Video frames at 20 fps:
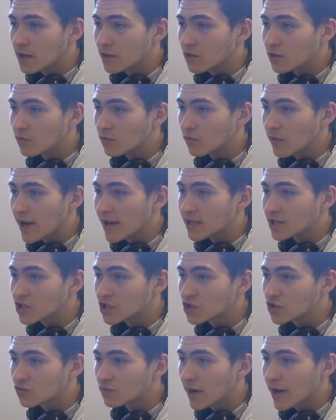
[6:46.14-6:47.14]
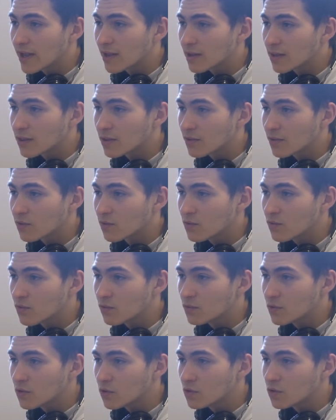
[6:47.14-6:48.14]
The ray strength,
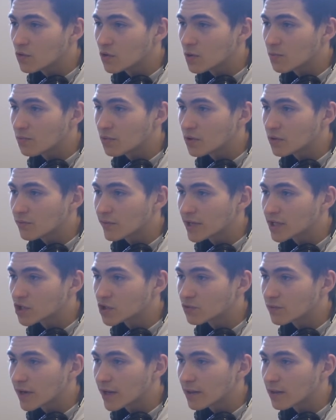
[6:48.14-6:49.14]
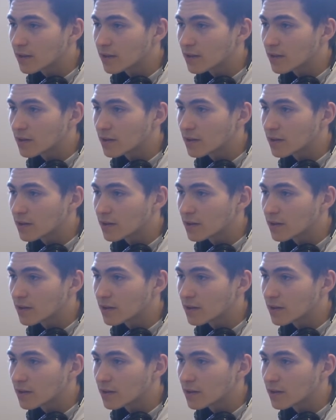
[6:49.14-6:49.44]
ooh, you, you could put the ray strength